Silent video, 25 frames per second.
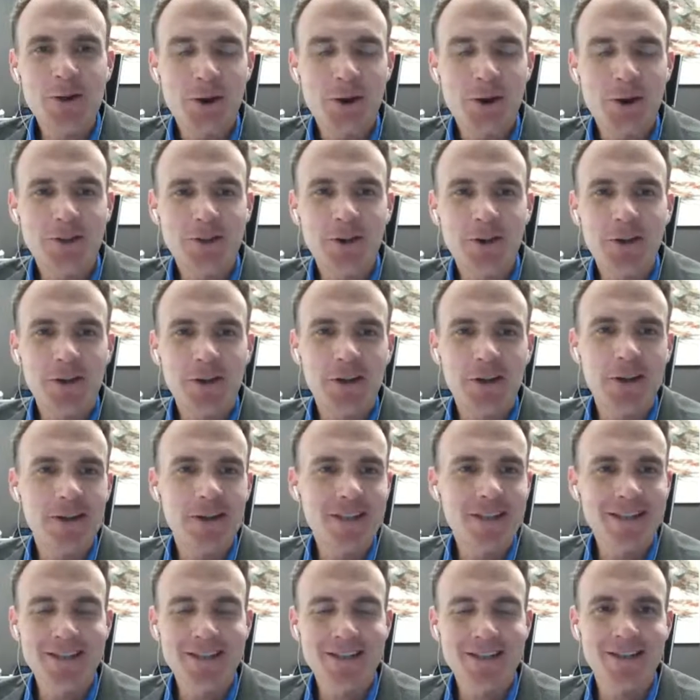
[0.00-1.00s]
our target
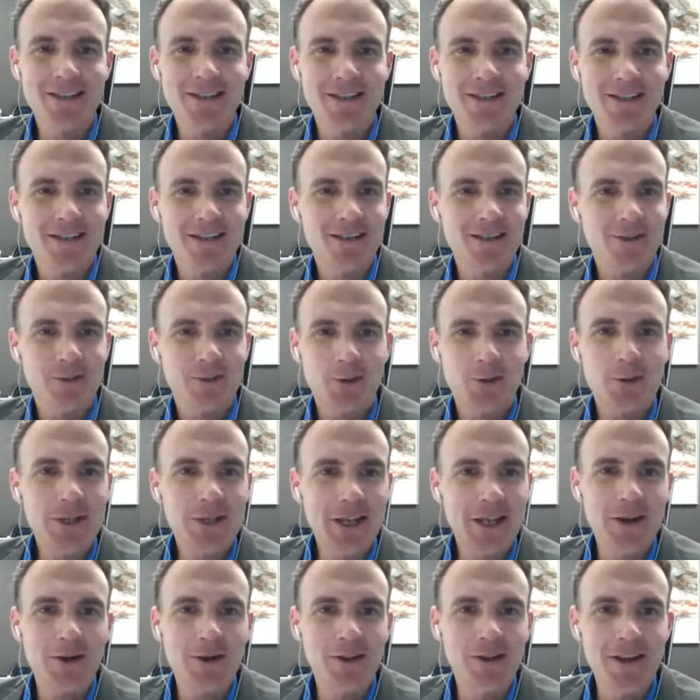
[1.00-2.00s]
audiences couldn't
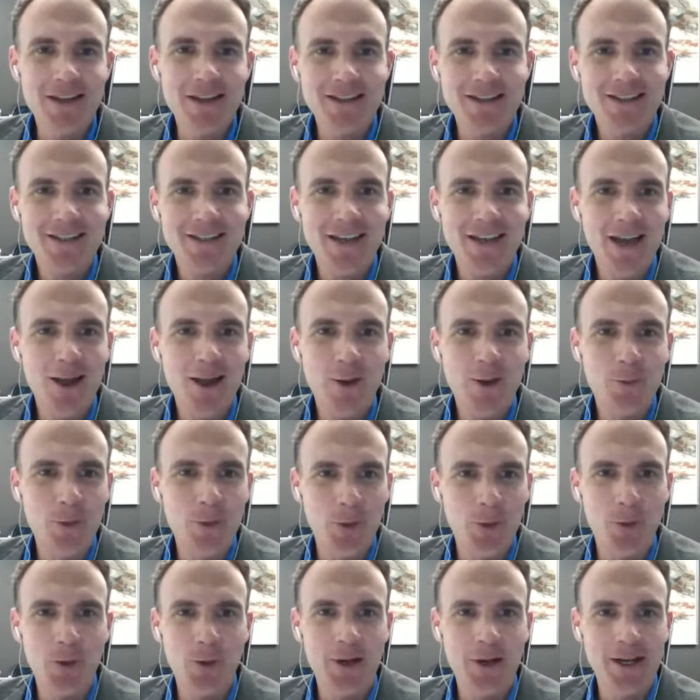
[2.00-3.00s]
care less how we're
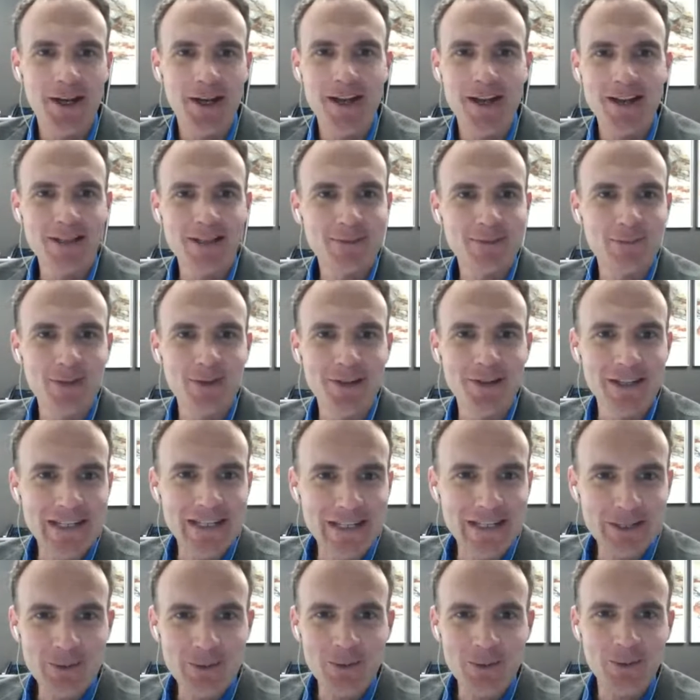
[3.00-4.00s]
organized, but
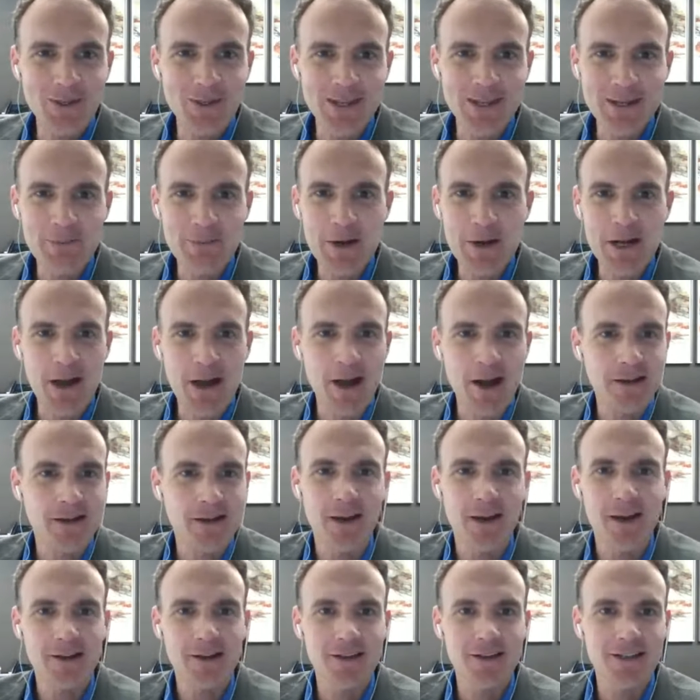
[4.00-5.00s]
internally among
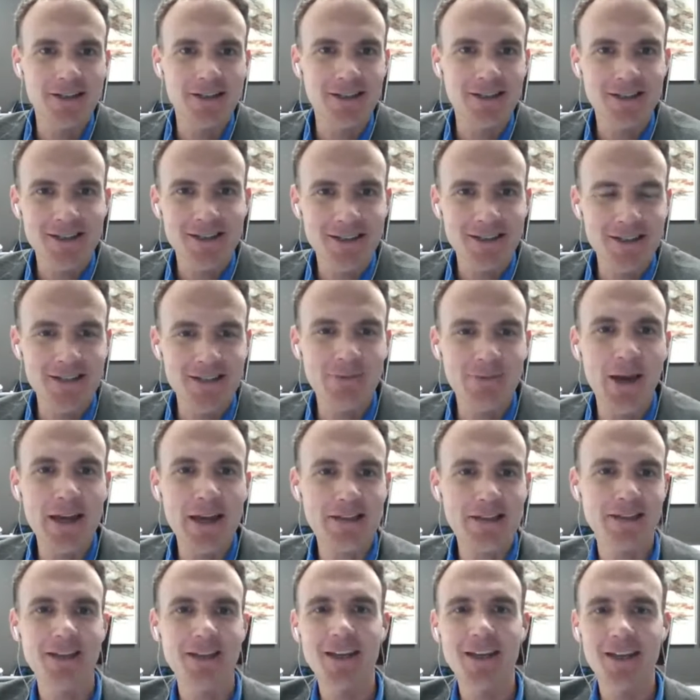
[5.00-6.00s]
colleagues, it's, it's
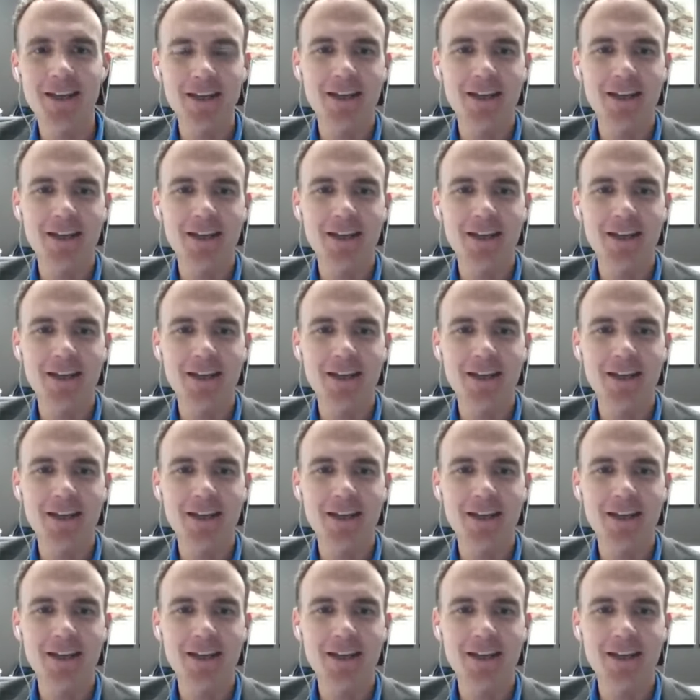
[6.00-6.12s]
fascinating.